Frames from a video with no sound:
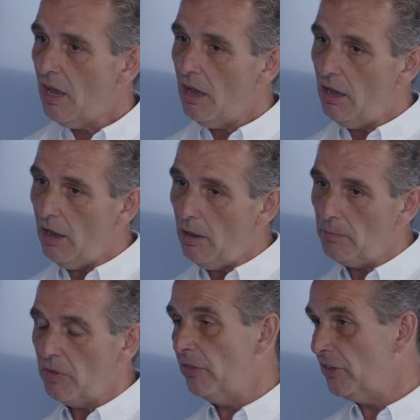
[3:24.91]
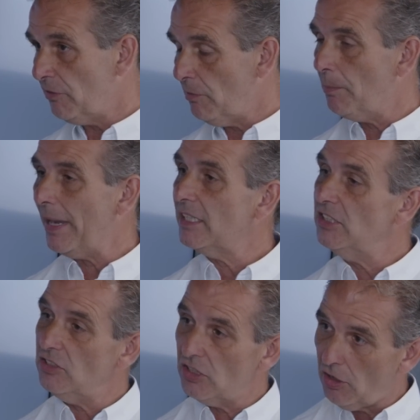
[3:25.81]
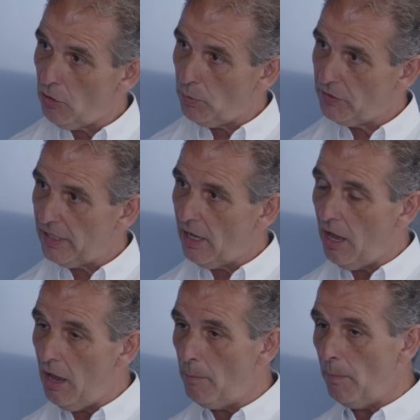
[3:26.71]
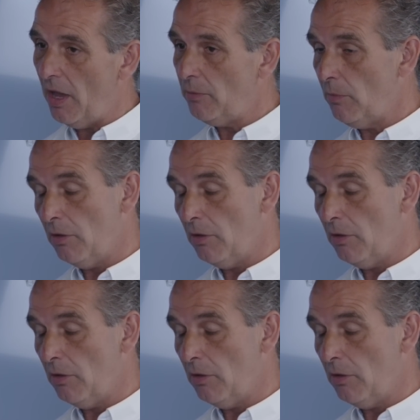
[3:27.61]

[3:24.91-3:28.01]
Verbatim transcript: um, the, the, different packages that go with it, um, and,